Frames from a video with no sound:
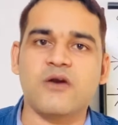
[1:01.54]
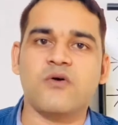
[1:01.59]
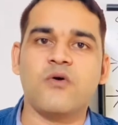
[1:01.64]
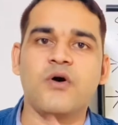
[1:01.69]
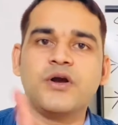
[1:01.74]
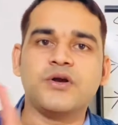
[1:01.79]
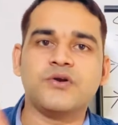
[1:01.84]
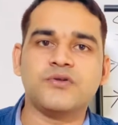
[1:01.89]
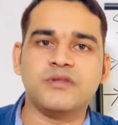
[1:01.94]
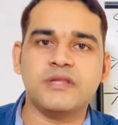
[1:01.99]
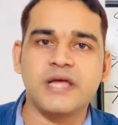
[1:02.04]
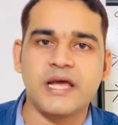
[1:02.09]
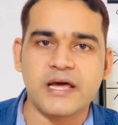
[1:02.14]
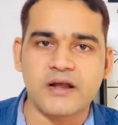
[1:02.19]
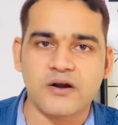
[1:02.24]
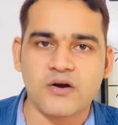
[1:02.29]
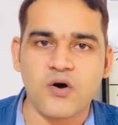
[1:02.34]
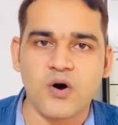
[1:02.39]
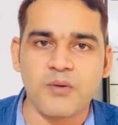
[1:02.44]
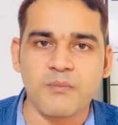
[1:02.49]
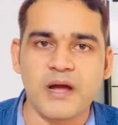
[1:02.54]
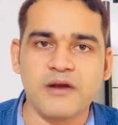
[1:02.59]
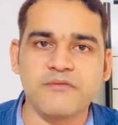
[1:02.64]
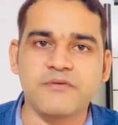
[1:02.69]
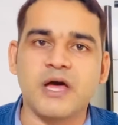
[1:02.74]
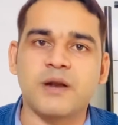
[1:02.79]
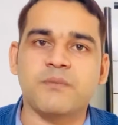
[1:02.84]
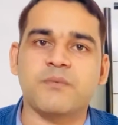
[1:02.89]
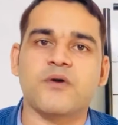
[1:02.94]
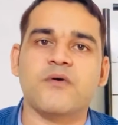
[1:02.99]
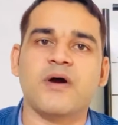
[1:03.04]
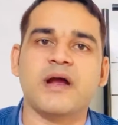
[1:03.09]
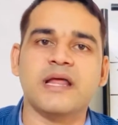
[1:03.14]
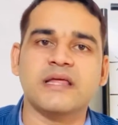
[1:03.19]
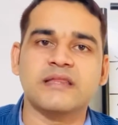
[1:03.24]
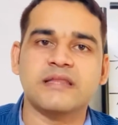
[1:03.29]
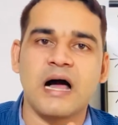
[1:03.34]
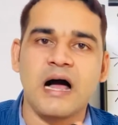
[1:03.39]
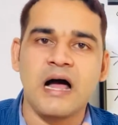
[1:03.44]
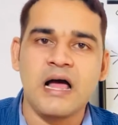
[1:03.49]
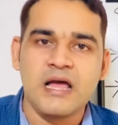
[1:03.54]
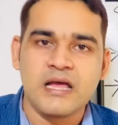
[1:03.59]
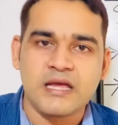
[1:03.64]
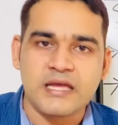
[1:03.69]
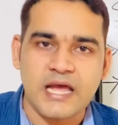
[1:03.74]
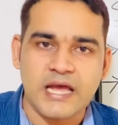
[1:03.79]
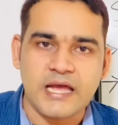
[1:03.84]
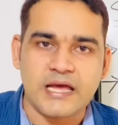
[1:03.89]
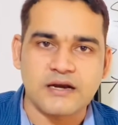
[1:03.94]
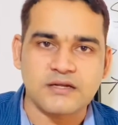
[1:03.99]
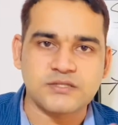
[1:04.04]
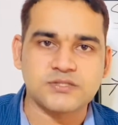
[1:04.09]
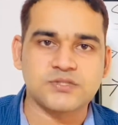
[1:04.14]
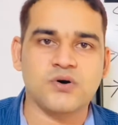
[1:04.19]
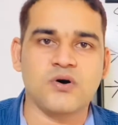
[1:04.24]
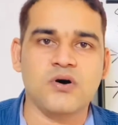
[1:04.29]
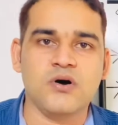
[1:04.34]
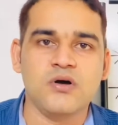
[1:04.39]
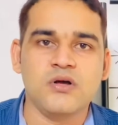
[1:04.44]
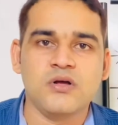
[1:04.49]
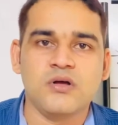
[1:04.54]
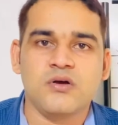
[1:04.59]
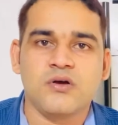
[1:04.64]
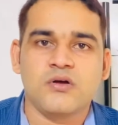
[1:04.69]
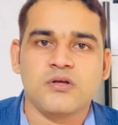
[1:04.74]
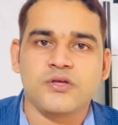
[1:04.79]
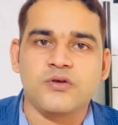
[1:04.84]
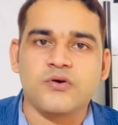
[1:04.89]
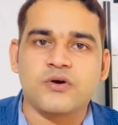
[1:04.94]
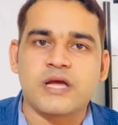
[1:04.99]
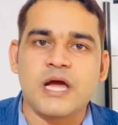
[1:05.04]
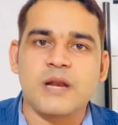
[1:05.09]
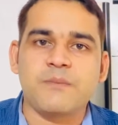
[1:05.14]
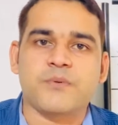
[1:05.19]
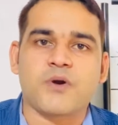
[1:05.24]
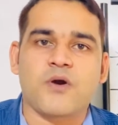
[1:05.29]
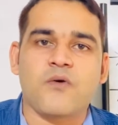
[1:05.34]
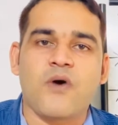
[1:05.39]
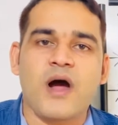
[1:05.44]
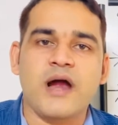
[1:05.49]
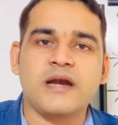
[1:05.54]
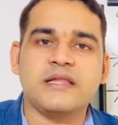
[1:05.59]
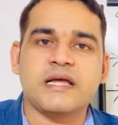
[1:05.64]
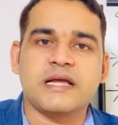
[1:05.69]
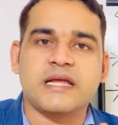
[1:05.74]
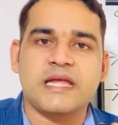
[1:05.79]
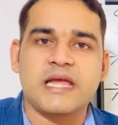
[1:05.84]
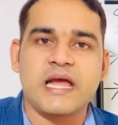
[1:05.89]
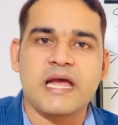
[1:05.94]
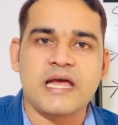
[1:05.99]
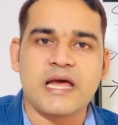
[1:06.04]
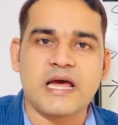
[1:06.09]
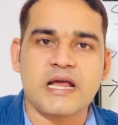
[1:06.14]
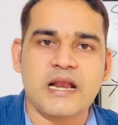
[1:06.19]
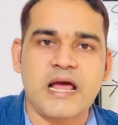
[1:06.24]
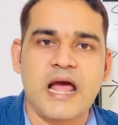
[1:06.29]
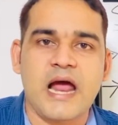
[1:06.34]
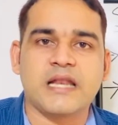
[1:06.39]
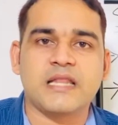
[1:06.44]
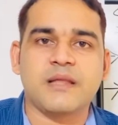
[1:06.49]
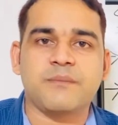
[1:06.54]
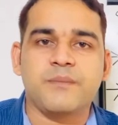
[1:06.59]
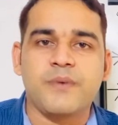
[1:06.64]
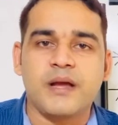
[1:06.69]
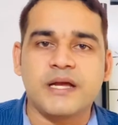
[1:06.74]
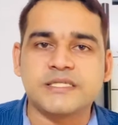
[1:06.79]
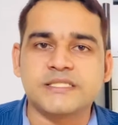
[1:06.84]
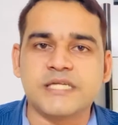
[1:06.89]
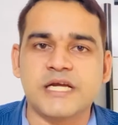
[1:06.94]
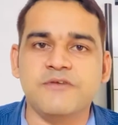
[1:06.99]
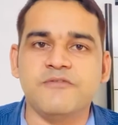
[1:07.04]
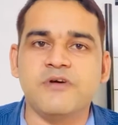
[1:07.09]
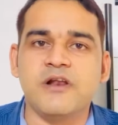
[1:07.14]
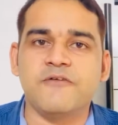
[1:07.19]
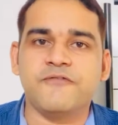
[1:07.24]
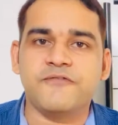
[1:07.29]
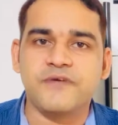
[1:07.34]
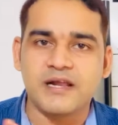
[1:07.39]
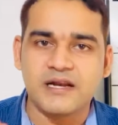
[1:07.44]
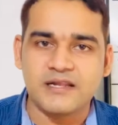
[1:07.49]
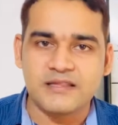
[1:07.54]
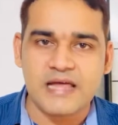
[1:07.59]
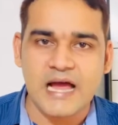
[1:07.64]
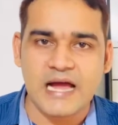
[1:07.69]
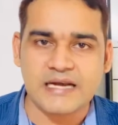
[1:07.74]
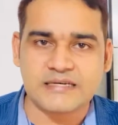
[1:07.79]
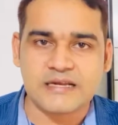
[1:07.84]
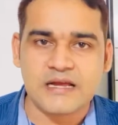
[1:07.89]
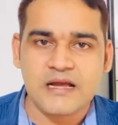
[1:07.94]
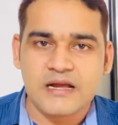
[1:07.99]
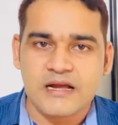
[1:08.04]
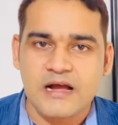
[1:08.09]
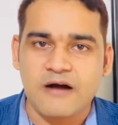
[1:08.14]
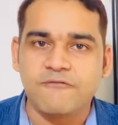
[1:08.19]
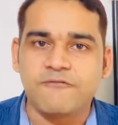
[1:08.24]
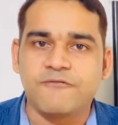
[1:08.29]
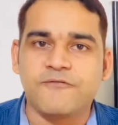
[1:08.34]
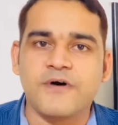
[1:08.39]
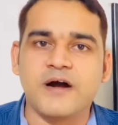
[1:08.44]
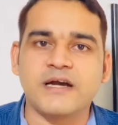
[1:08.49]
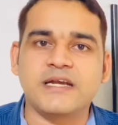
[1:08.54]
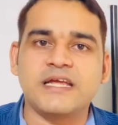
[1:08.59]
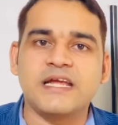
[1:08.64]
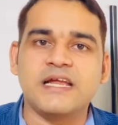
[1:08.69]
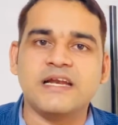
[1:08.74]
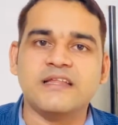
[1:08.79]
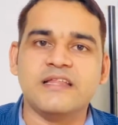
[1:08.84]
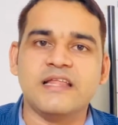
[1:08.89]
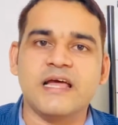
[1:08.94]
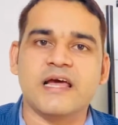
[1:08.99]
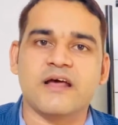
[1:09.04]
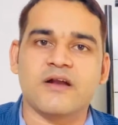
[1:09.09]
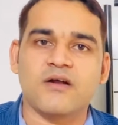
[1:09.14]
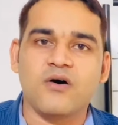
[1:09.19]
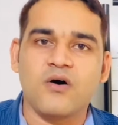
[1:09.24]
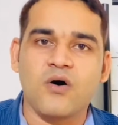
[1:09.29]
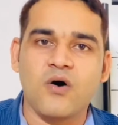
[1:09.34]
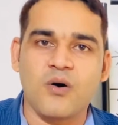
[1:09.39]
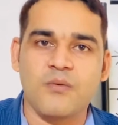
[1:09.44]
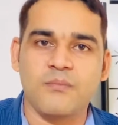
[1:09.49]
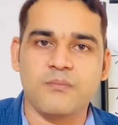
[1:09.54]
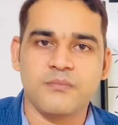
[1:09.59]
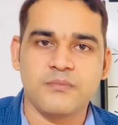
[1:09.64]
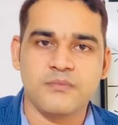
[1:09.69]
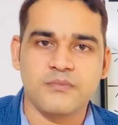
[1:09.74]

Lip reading: going to their home and we are providing the care. So, you can provide the care and the patient will feel that comfort in their home.